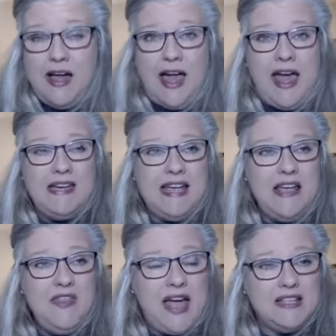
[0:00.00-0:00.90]
And
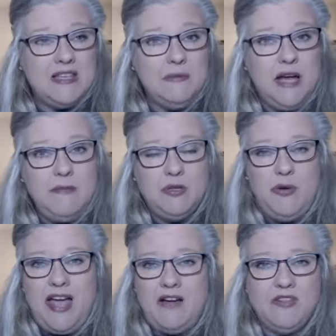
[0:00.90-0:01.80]
in that, sometimes
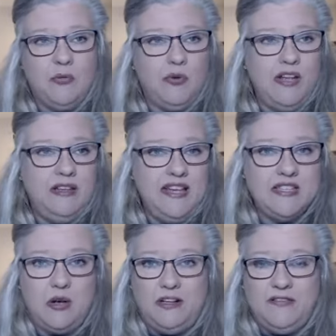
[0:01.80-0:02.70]
we have to
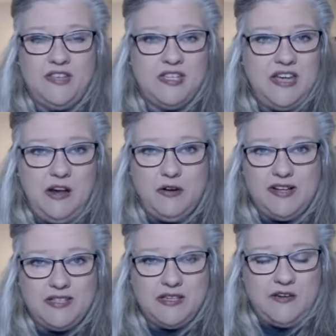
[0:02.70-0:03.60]
release all of the
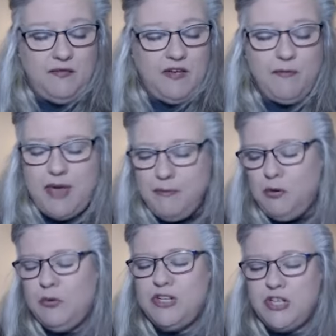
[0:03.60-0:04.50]
secrets. If, if
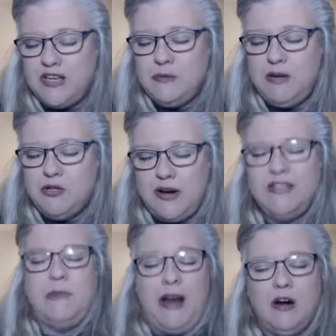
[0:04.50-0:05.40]
people would just be
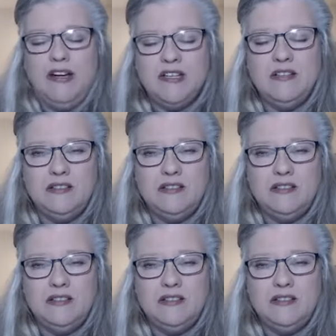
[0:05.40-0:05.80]
transparent,